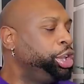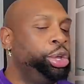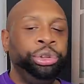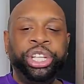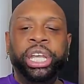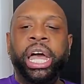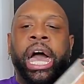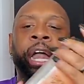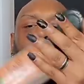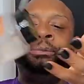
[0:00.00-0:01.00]
You see it,
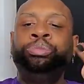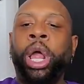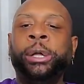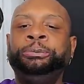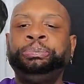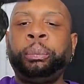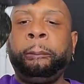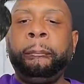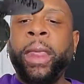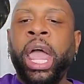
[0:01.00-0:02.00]
honey?
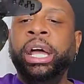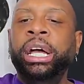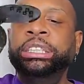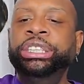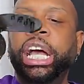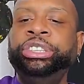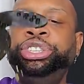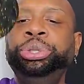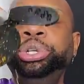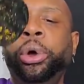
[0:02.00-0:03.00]

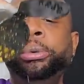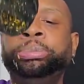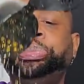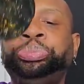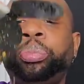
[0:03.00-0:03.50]
Yes, you do.